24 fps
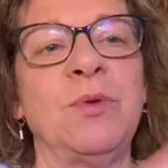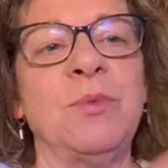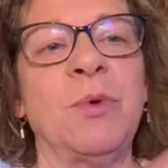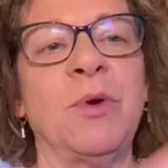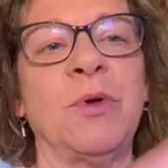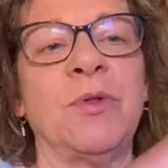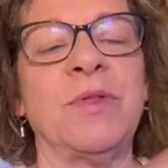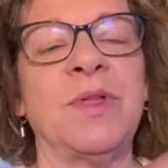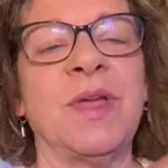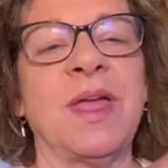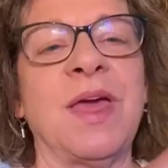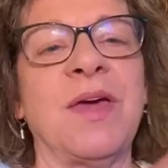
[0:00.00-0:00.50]
you can do
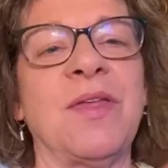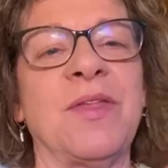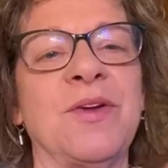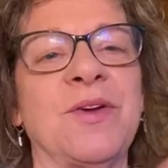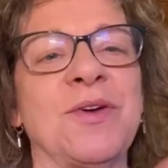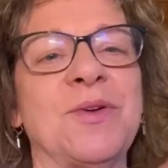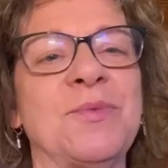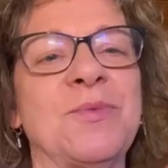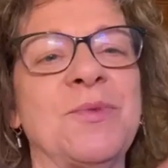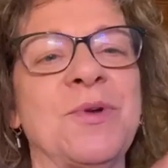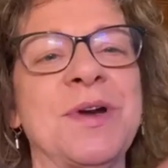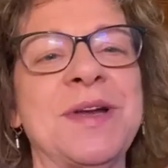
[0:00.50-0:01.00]
both together.
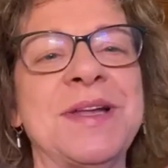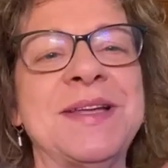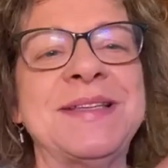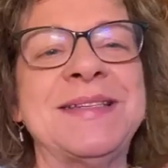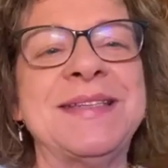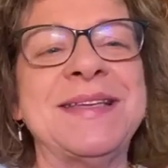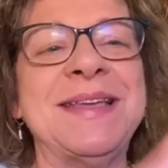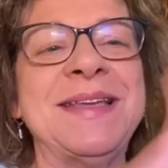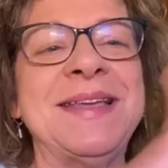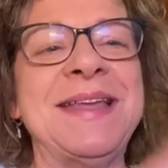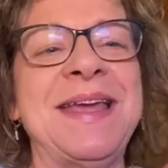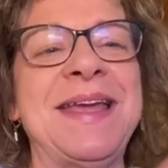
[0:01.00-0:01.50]
Good morning,
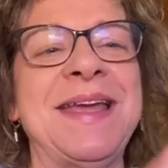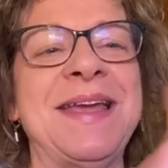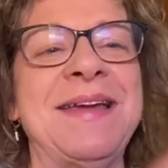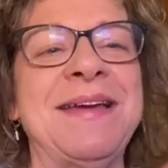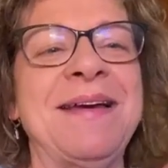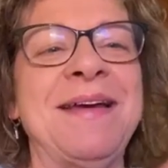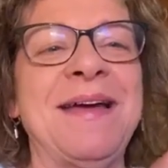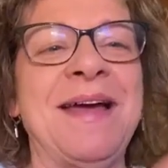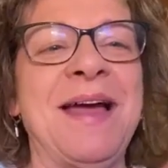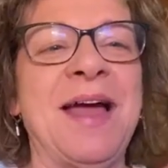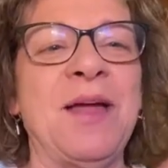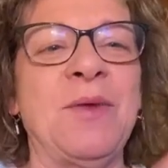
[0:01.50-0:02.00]
Cindy.
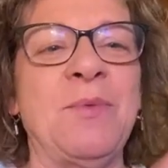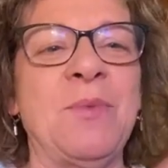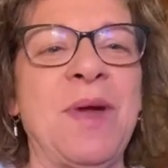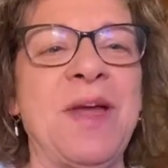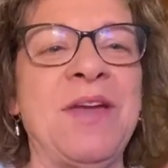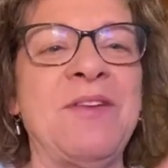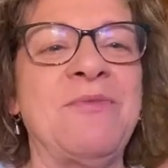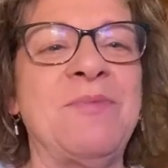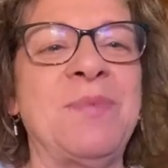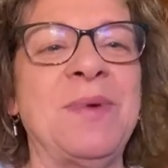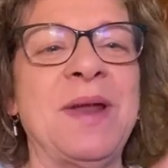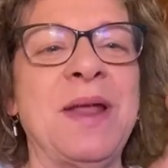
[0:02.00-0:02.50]
I'd
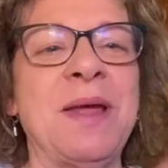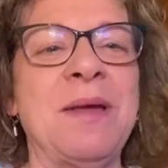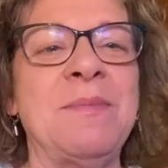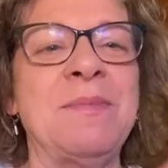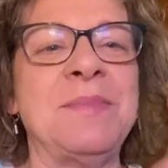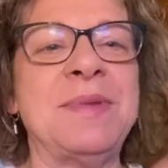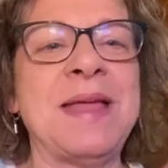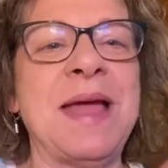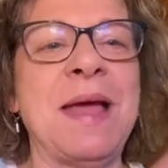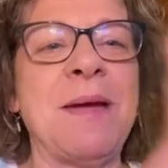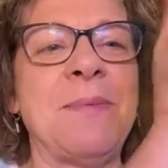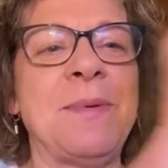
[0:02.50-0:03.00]
wave, but
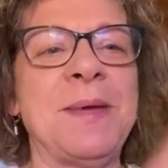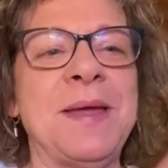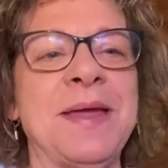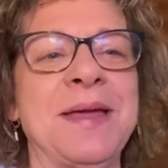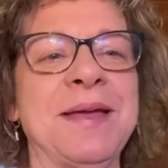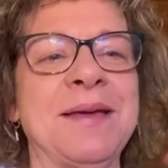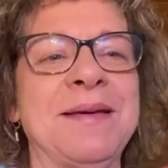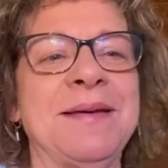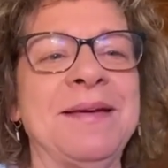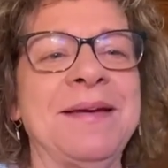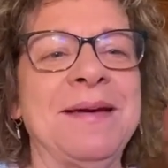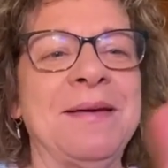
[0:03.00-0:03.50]
I'm
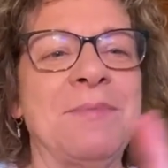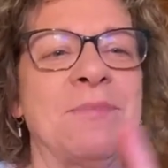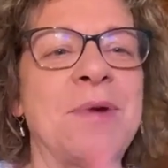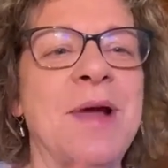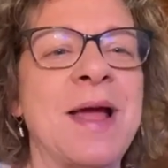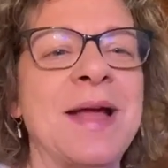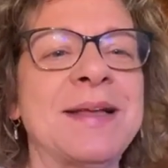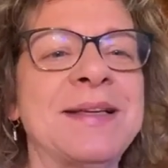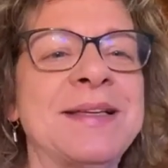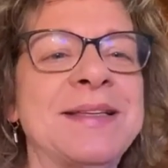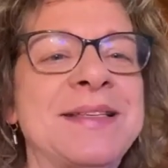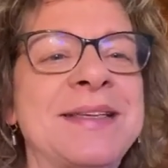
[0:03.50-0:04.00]
tapping.
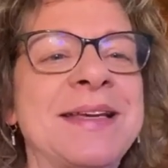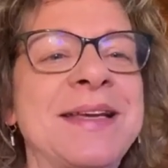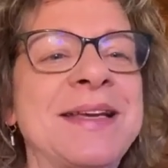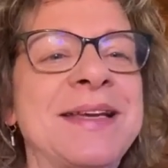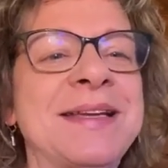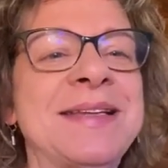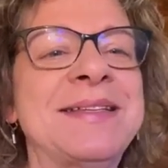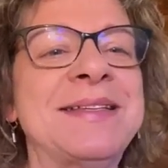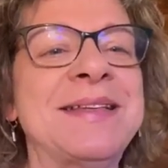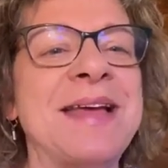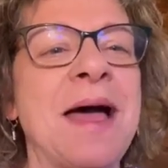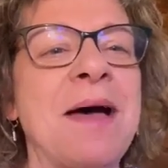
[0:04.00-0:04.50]
Practicing
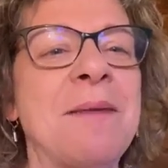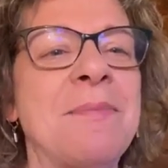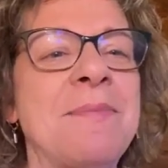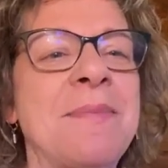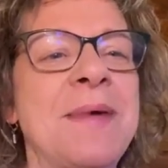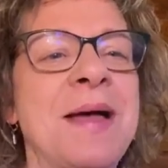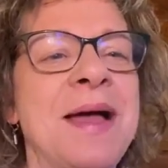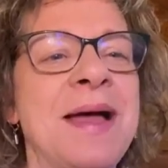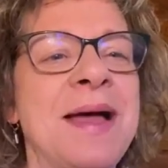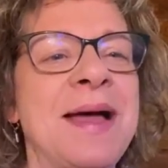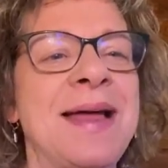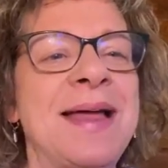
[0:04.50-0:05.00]
in the top
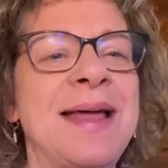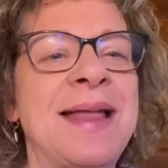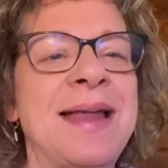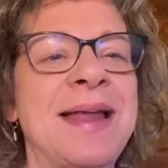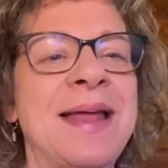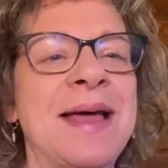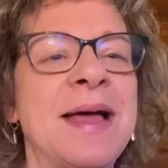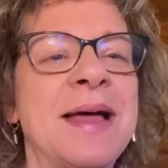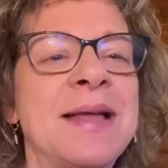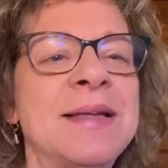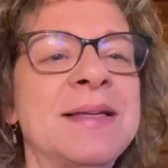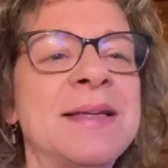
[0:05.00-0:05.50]

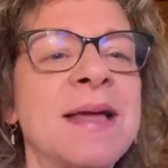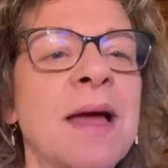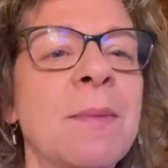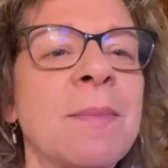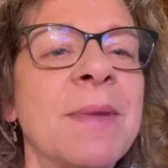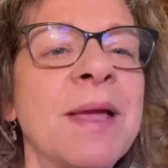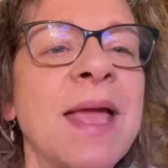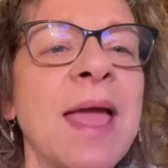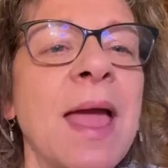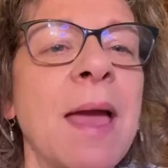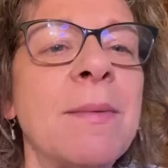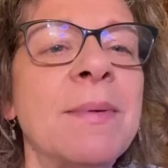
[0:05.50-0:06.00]
and
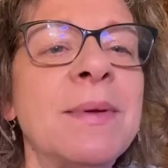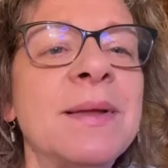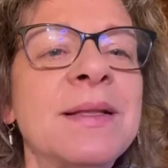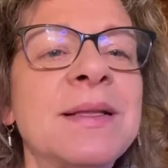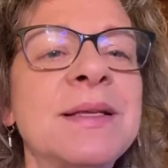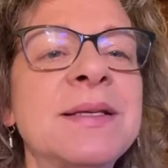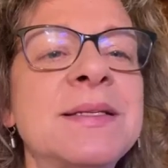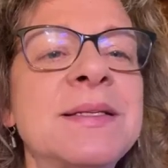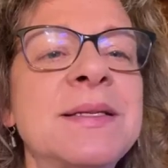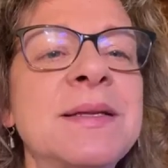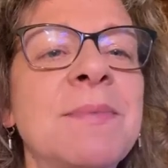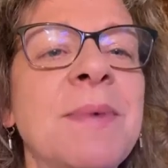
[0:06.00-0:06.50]
atomic habit,
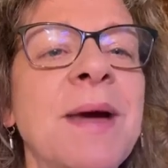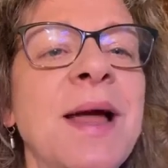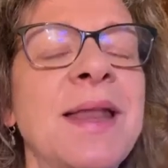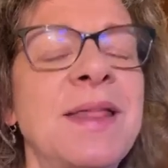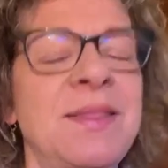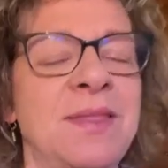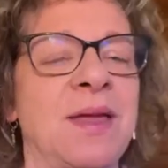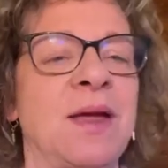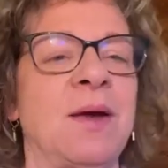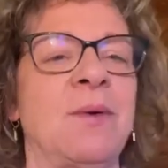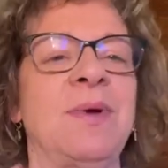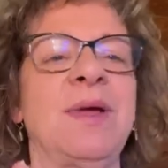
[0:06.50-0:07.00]
listen to
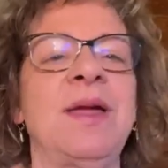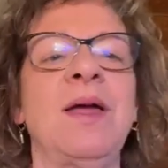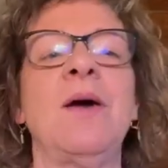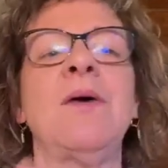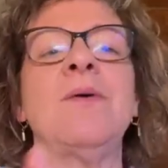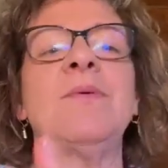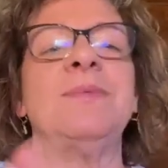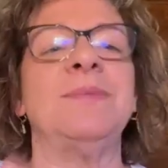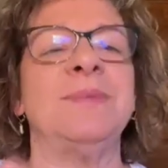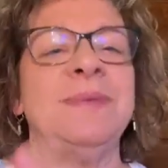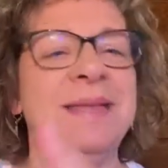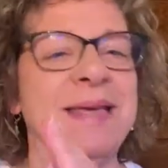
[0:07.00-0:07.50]
Bonnie. There we
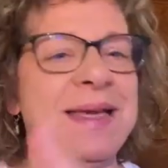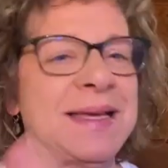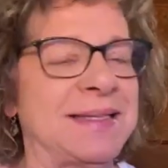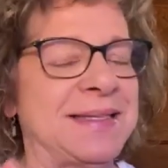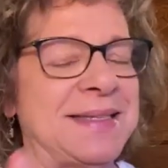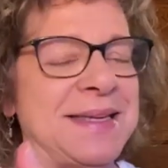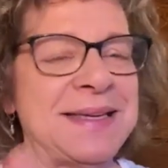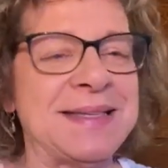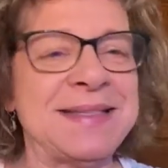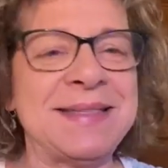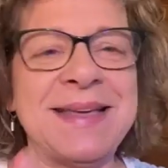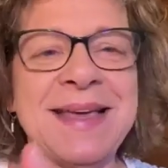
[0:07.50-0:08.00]
go.
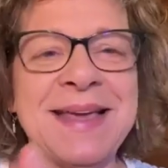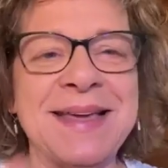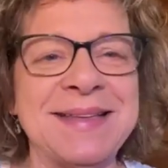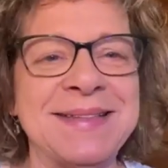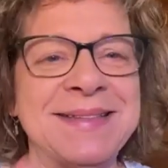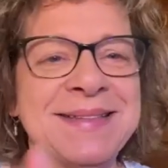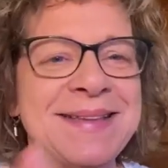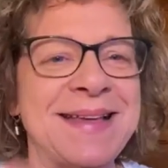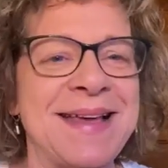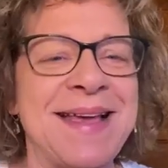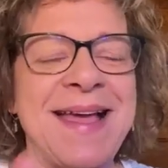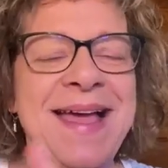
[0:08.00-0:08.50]
Yes, yes,
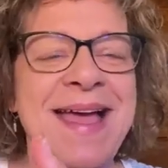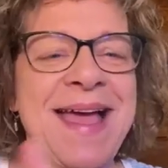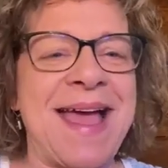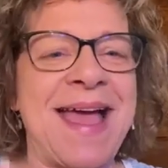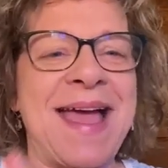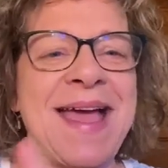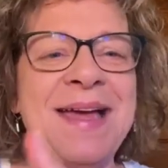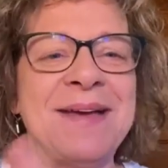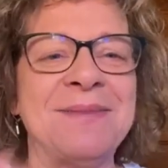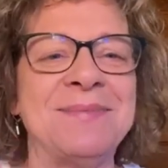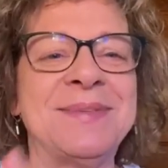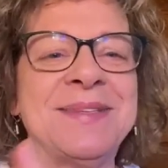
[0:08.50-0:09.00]
yes.
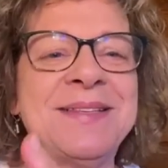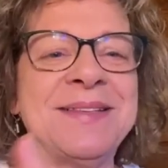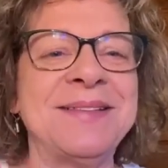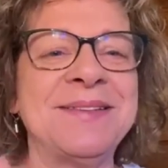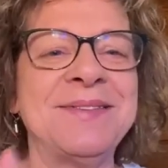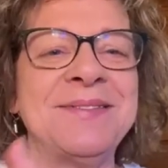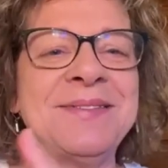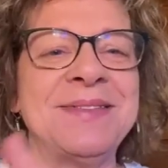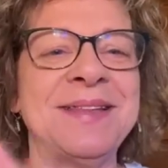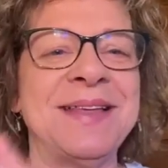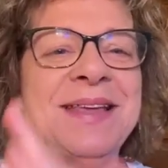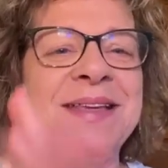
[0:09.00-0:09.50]

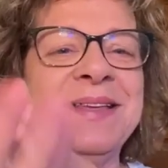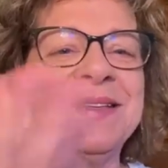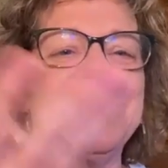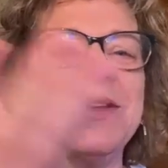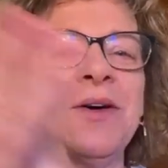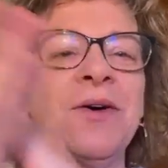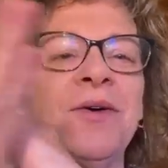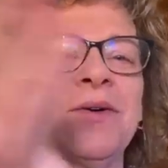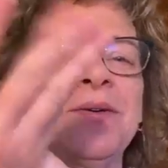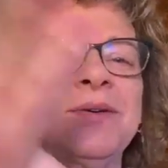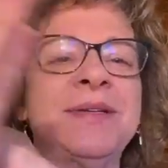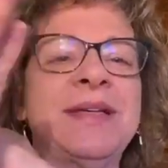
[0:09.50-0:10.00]
Absolutely.
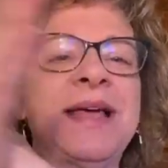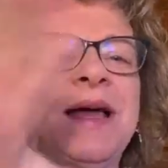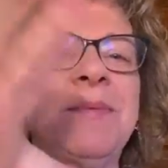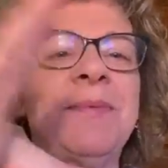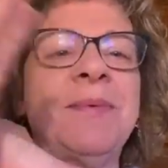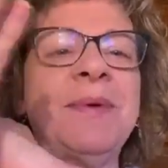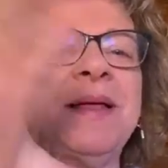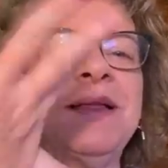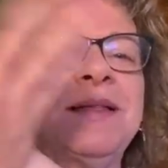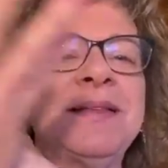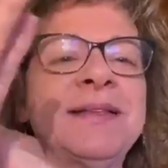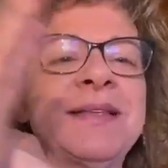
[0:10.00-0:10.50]
So,
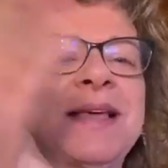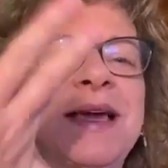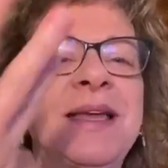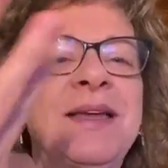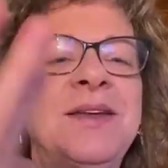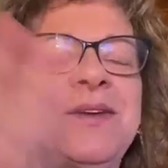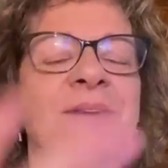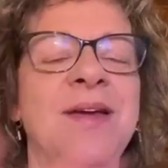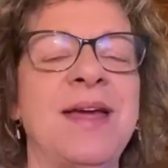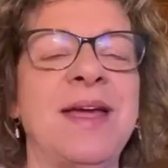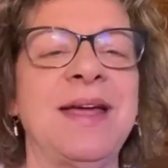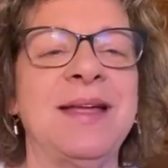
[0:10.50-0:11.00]
tap it on the
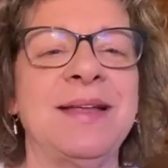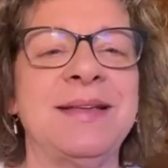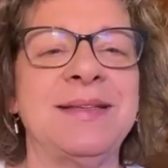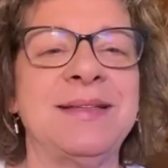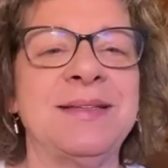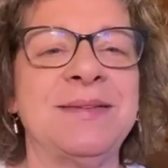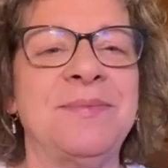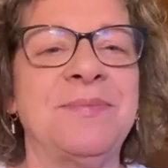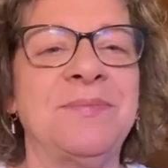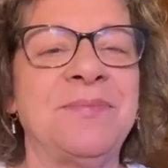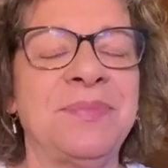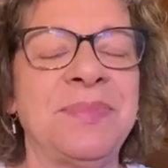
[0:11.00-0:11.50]
side of your
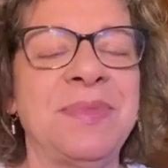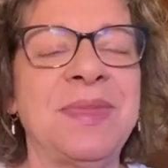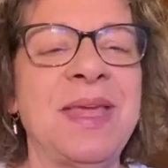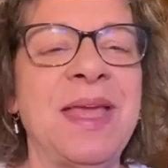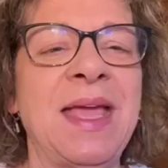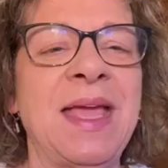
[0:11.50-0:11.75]
hands.